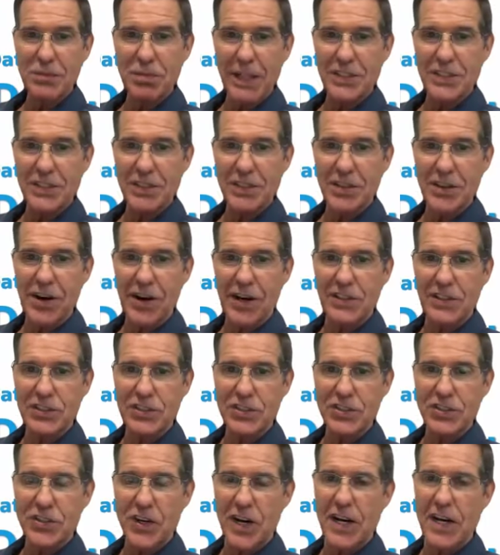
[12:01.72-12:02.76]
basically are on
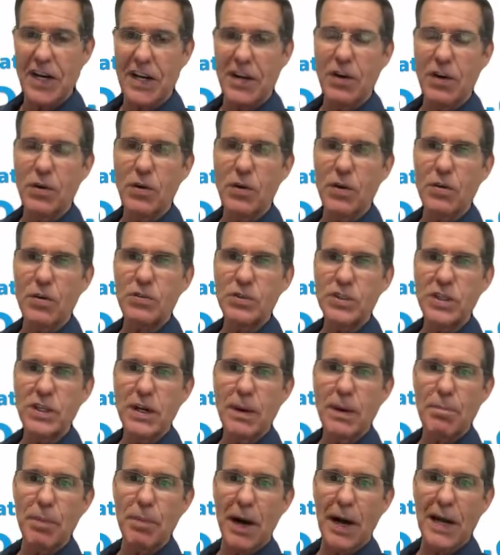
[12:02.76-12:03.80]
strike, who's
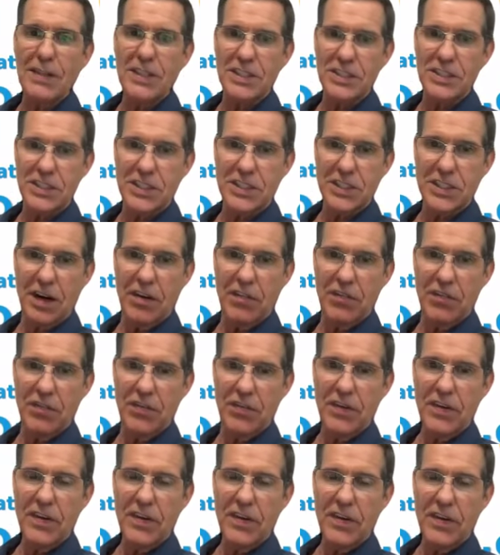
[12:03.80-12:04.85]
gonna buy this stuff?
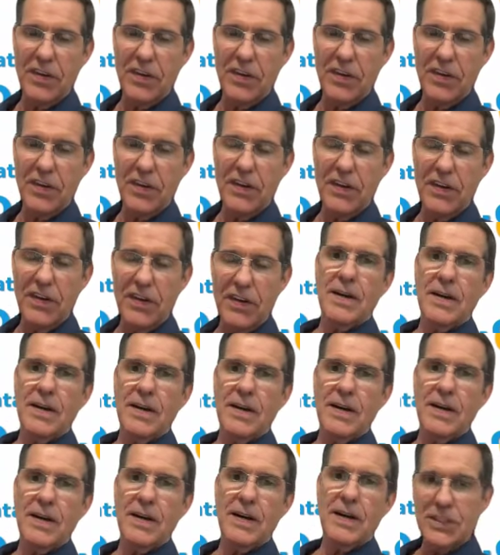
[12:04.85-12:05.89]

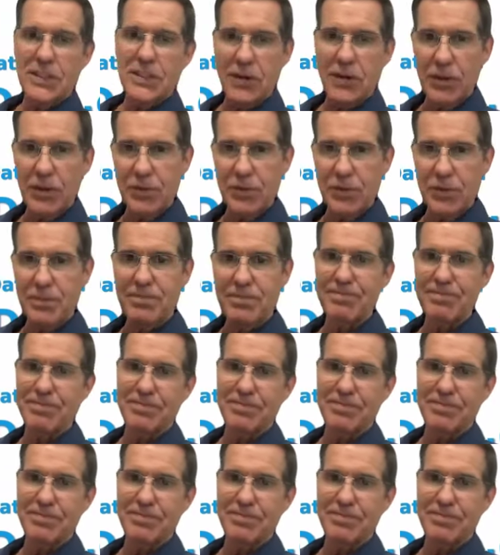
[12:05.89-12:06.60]
And so